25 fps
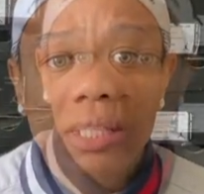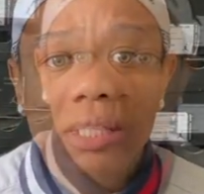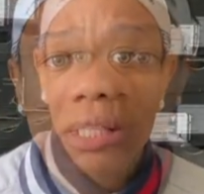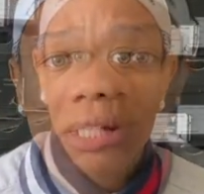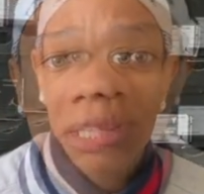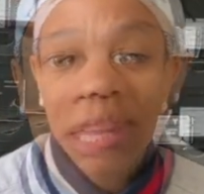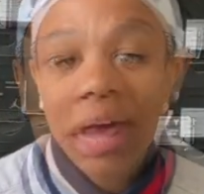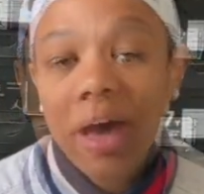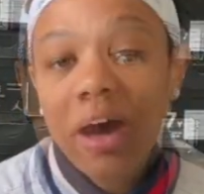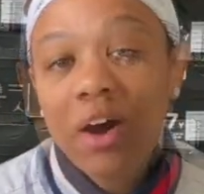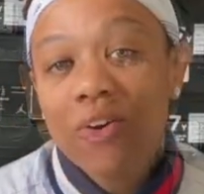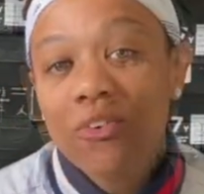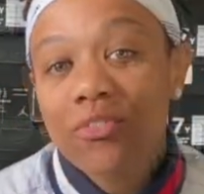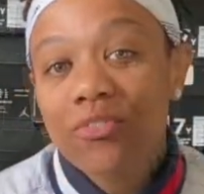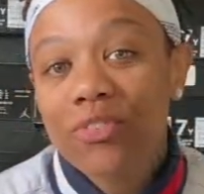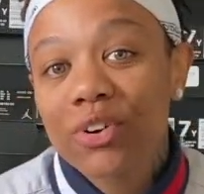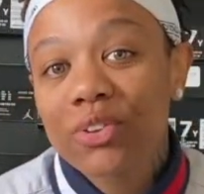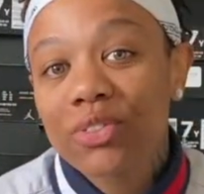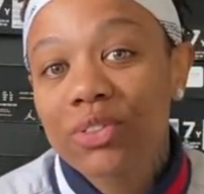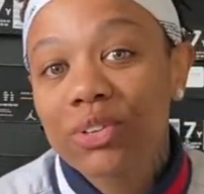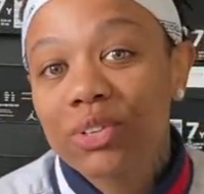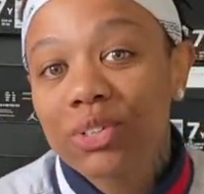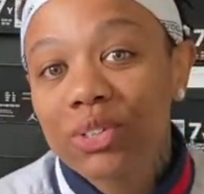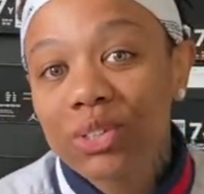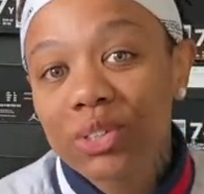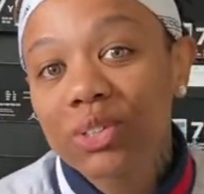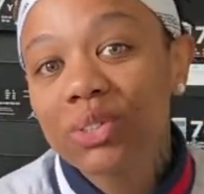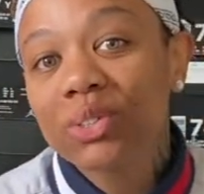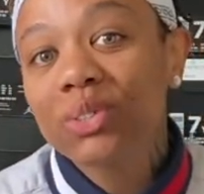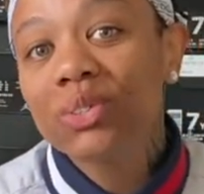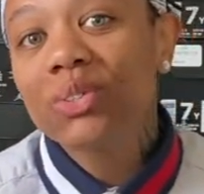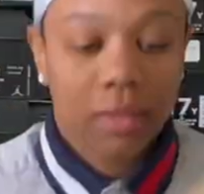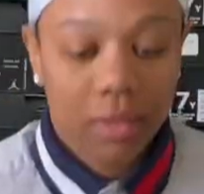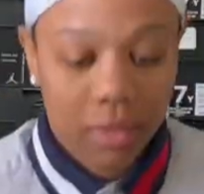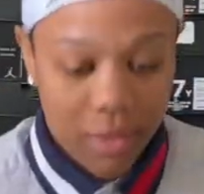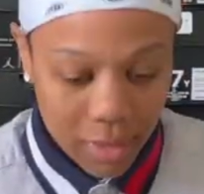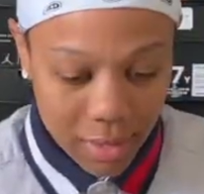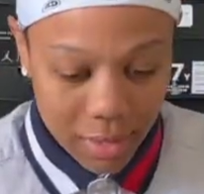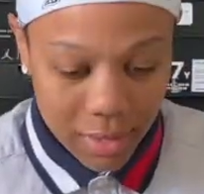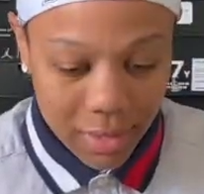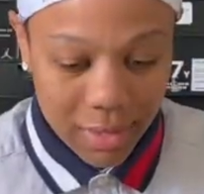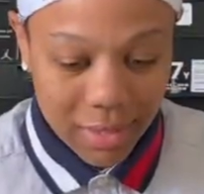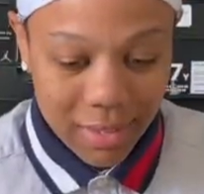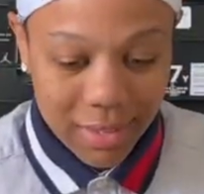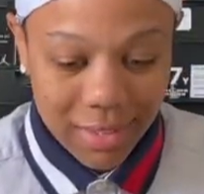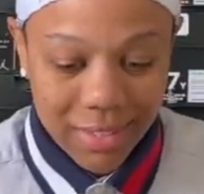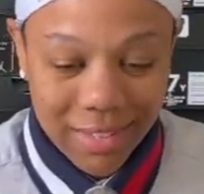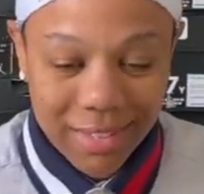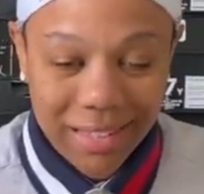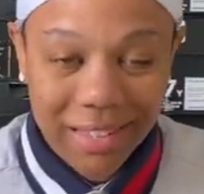Without further ado,
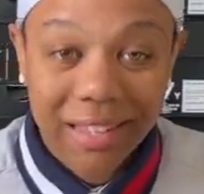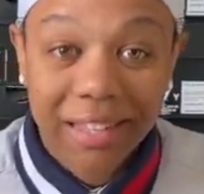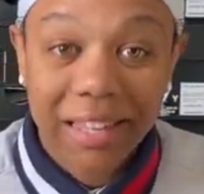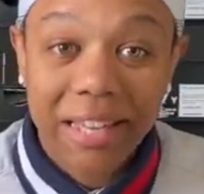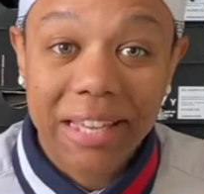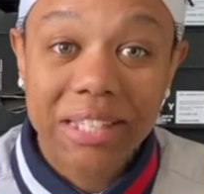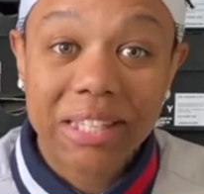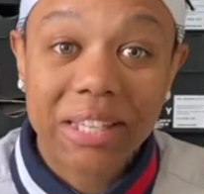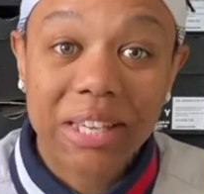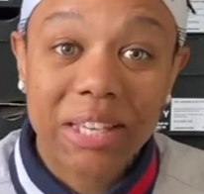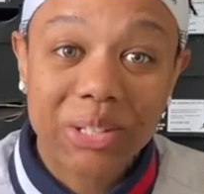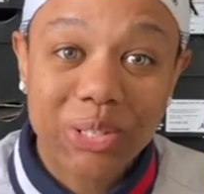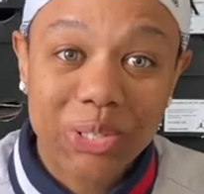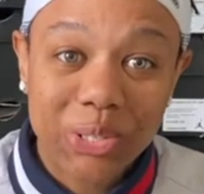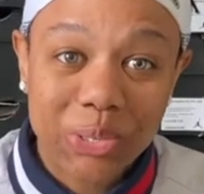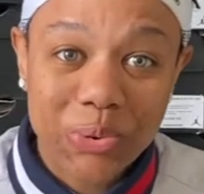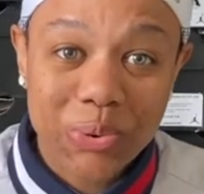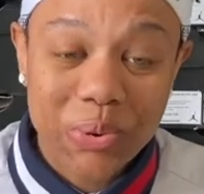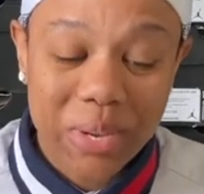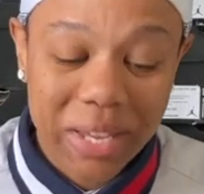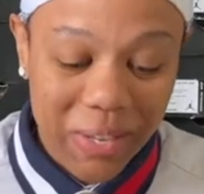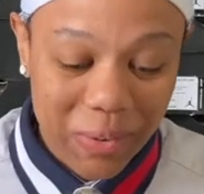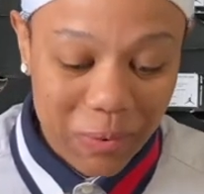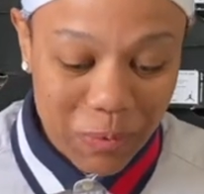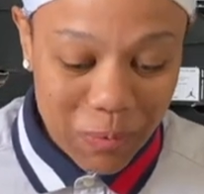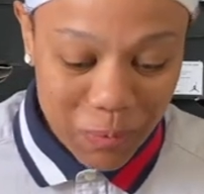let's get to it.